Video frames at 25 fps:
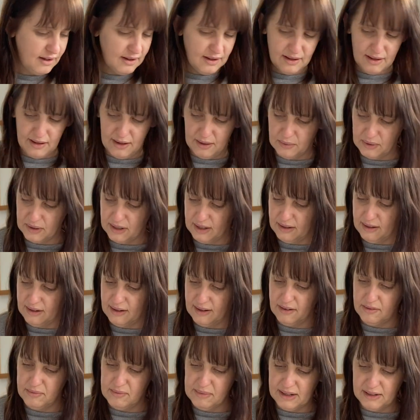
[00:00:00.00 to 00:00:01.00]
I would
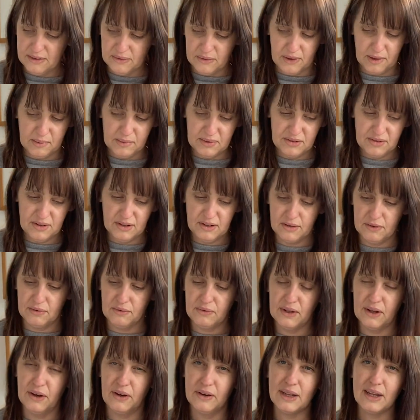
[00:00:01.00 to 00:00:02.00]
love my sewing machine to
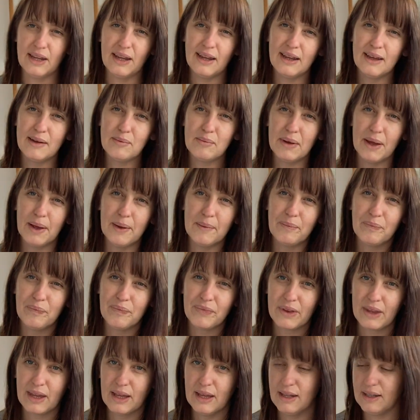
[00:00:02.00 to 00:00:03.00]
fit on here, but
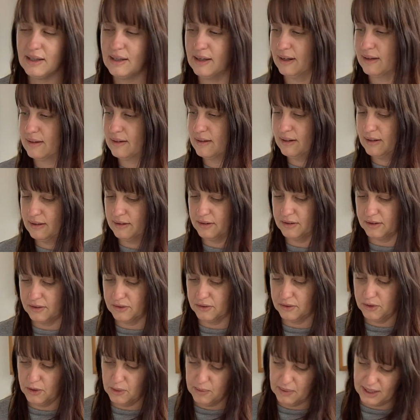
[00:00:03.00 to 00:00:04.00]
it doesn't. It's
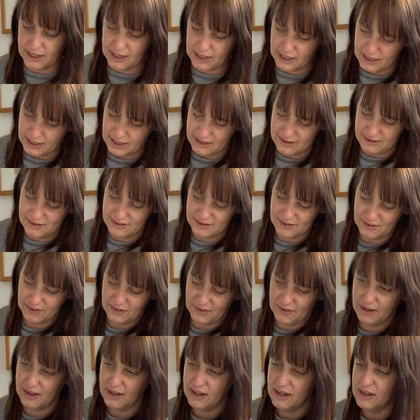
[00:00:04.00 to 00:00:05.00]
just too big,
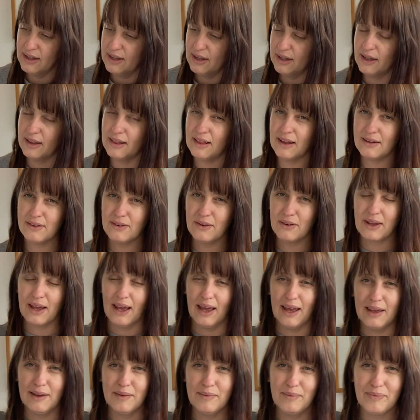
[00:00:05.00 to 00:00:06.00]
so that's
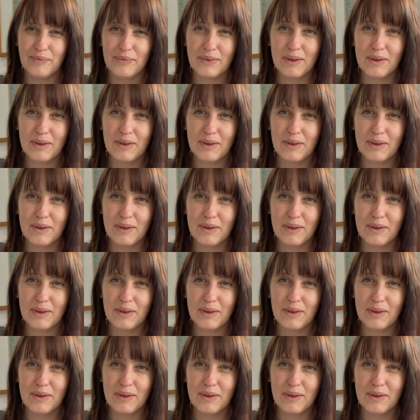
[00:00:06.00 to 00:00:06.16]
okay.